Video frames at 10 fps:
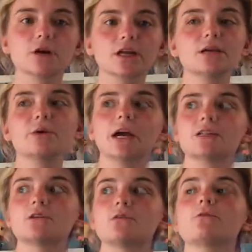trying to get my
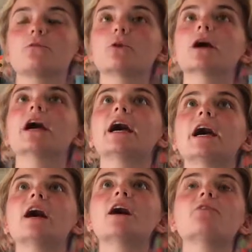hands on
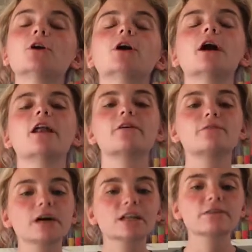forever, and I
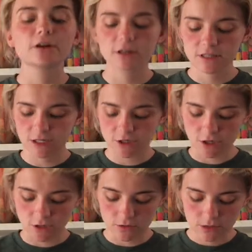finally found it at Second of
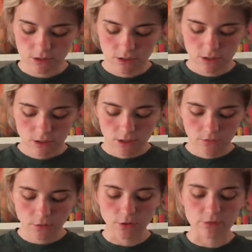Charles
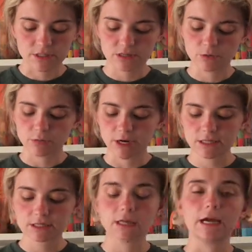for a reasonable
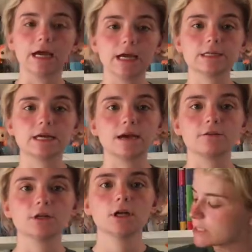price, and I had to
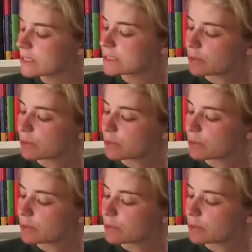have it. This is